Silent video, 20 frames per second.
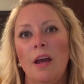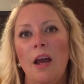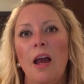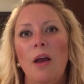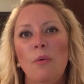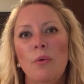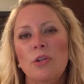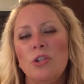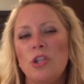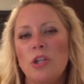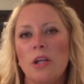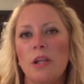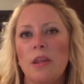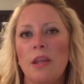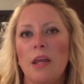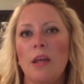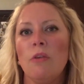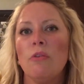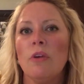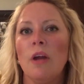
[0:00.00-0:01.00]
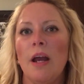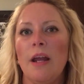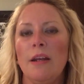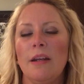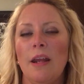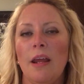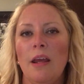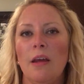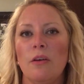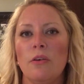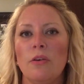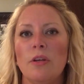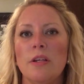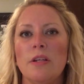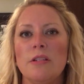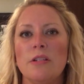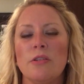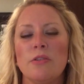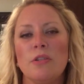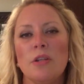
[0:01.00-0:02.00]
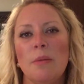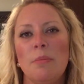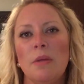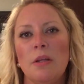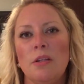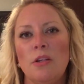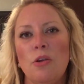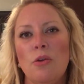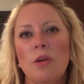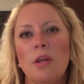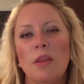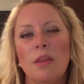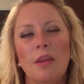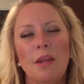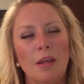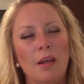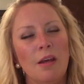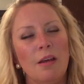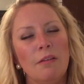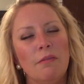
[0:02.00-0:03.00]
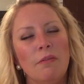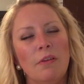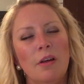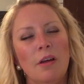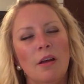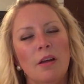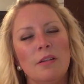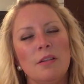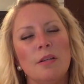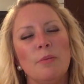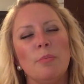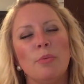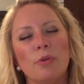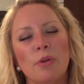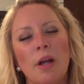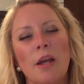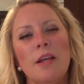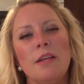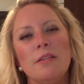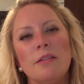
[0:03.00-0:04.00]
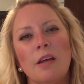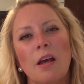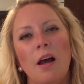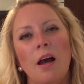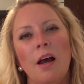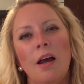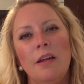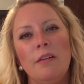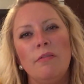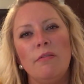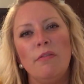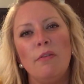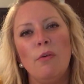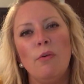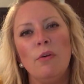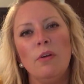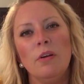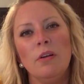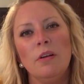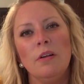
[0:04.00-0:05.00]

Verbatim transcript: I want you to think right now is there something you can think of to praise God for?